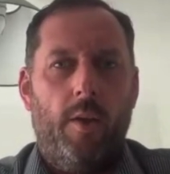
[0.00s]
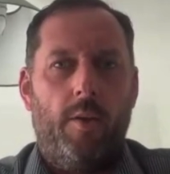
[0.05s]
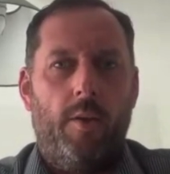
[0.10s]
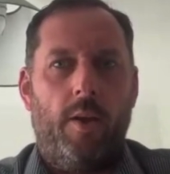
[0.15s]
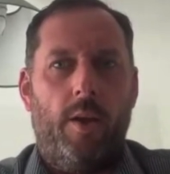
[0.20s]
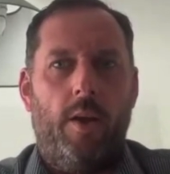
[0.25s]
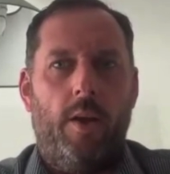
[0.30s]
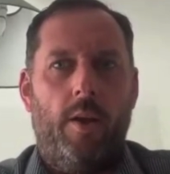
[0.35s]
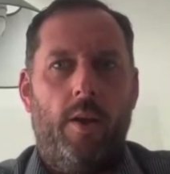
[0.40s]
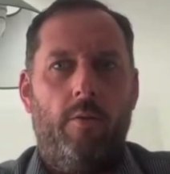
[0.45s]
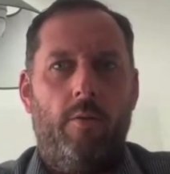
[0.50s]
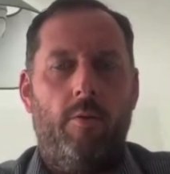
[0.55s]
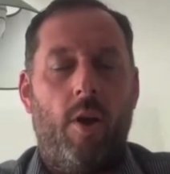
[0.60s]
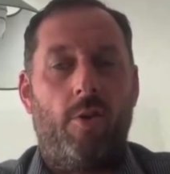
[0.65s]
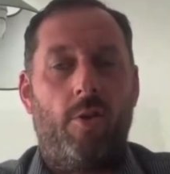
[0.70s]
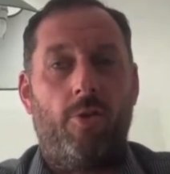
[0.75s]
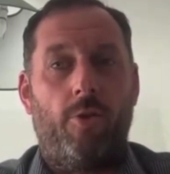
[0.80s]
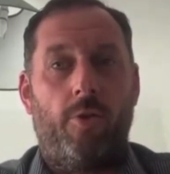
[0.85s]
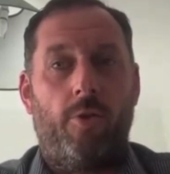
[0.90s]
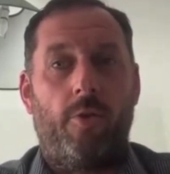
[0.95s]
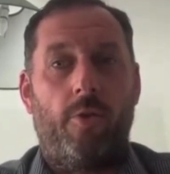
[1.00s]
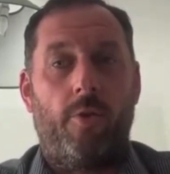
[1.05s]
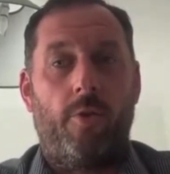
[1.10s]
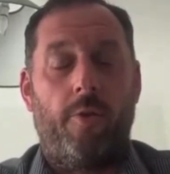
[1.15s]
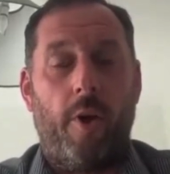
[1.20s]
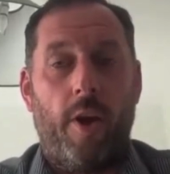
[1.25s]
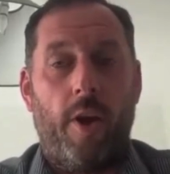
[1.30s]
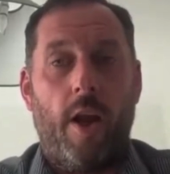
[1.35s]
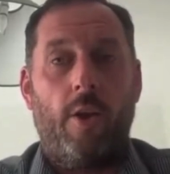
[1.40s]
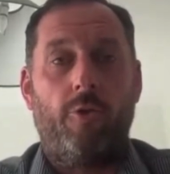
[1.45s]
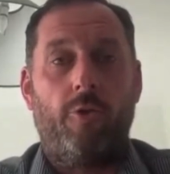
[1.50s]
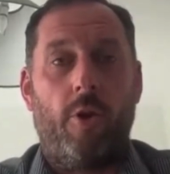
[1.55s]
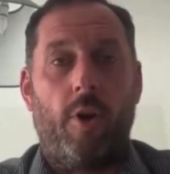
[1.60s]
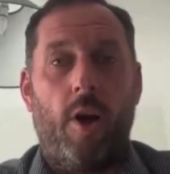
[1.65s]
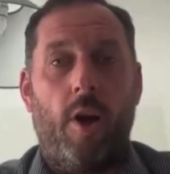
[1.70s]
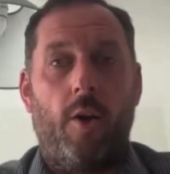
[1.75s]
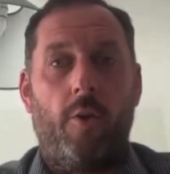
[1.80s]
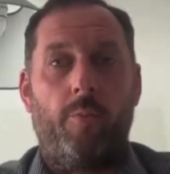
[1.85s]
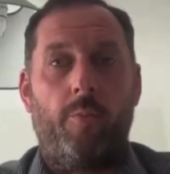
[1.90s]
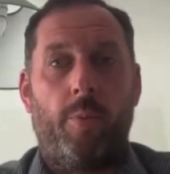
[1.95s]
the not just the financial
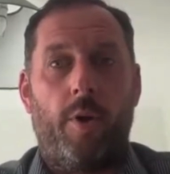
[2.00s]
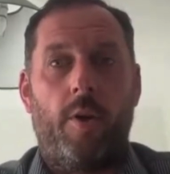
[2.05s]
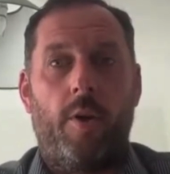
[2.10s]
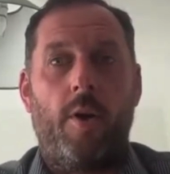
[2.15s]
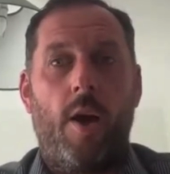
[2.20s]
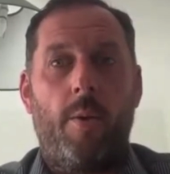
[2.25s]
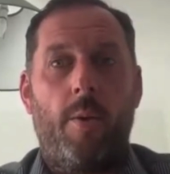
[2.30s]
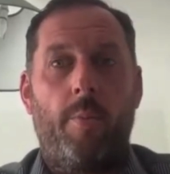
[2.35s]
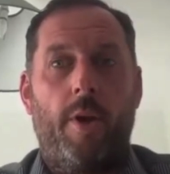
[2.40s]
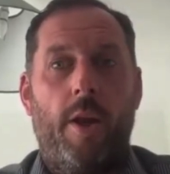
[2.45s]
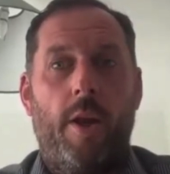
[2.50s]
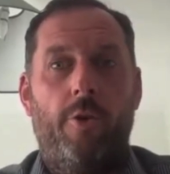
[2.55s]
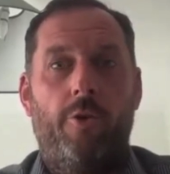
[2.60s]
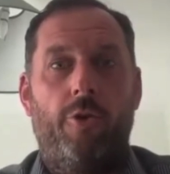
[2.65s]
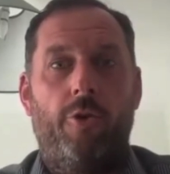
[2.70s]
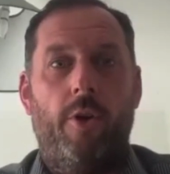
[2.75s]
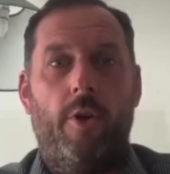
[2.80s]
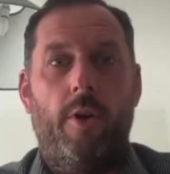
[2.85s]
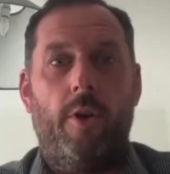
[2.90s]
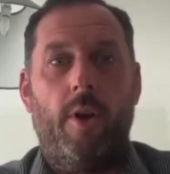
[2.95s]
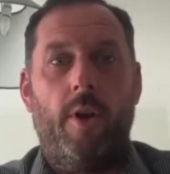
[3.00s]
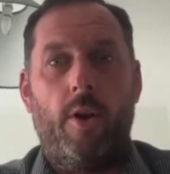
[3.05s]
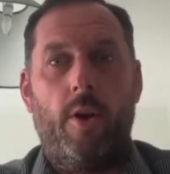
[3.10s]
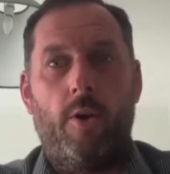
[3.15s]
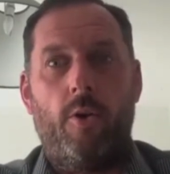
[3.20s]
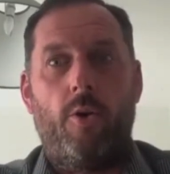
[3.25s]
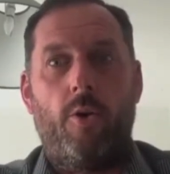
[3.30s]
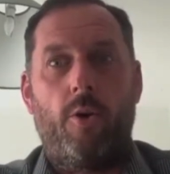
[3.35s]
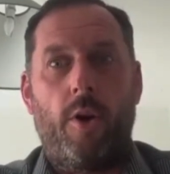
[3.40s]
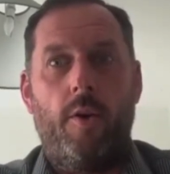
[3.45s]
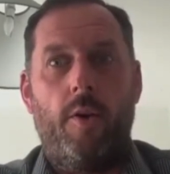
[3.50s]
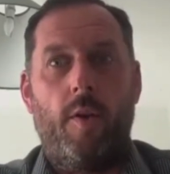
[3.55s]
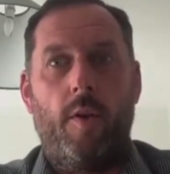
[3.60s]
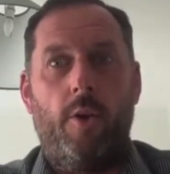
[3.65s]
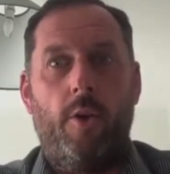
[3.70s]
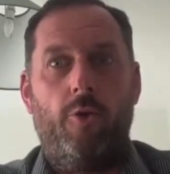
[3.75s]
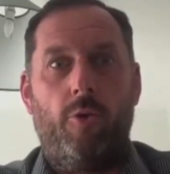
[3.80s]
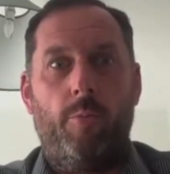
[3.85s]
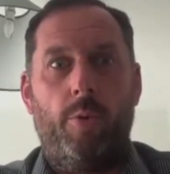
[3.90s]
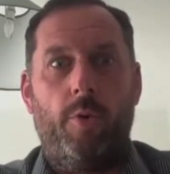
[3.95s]
cost, but the time and energy that an
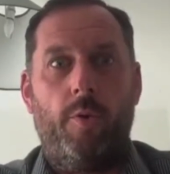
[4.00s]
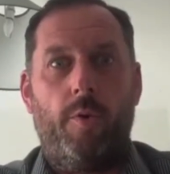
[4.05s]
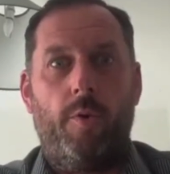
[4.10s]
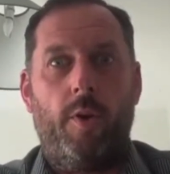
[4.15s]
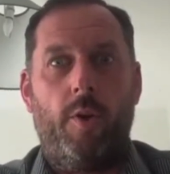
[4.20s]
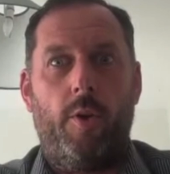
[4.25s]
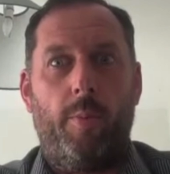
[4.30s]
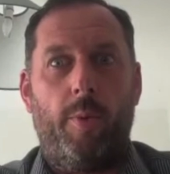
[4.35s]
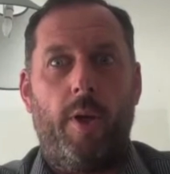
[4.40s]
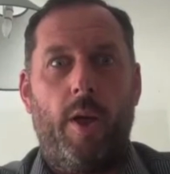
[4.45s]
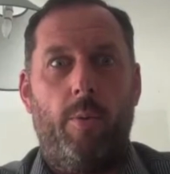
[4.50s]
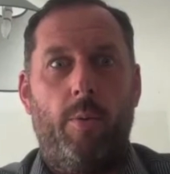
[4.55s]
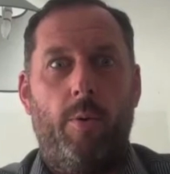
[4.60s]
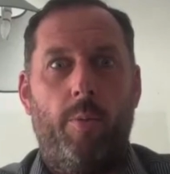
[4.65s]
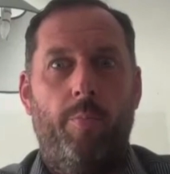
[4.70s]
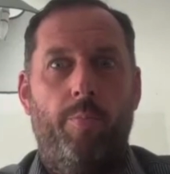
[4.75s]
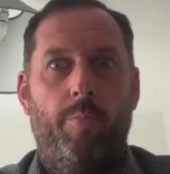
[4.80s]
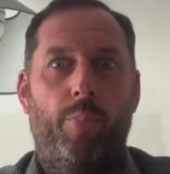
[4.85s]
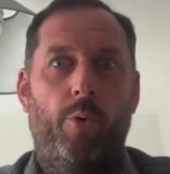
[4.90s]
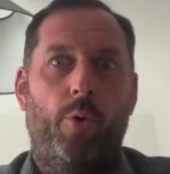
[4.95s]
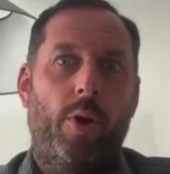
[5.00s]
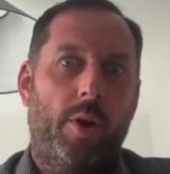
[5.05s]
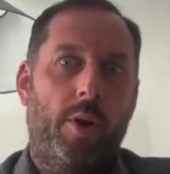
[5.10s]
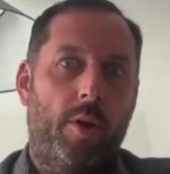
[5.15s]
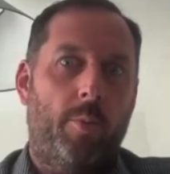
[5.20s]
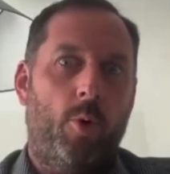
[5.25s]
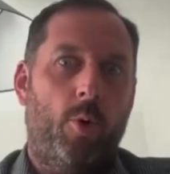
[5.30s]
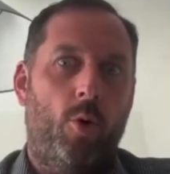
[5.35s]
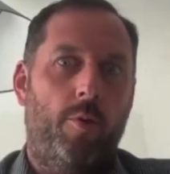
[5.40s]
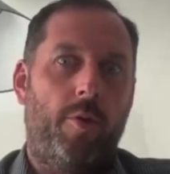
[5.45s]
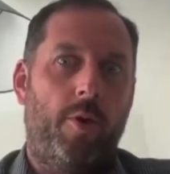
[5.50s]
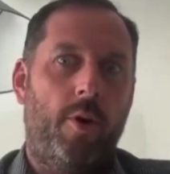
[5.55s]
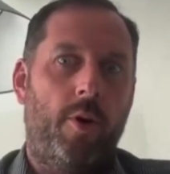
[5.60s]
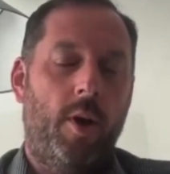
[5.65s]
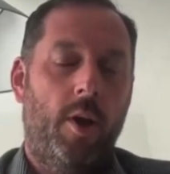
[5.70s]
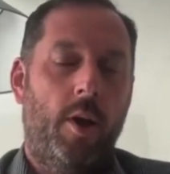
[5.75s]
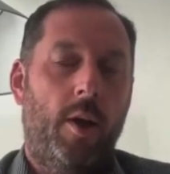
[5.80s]
organization puts into being able to bring them over.